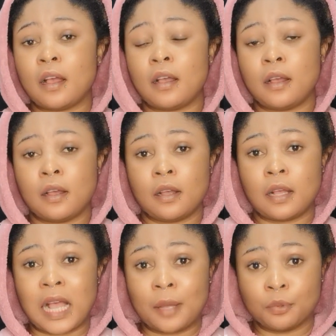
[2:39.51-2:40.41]

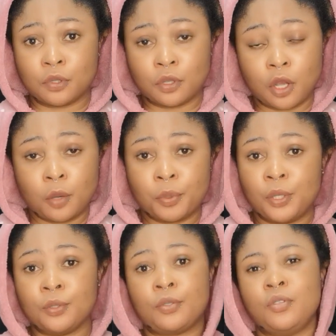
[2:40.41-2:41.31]
absorb
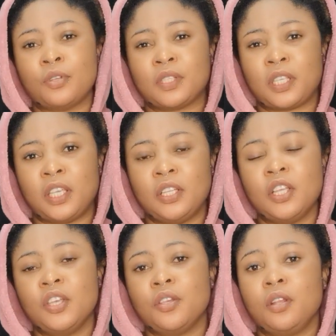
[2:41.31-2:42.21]
into your skin.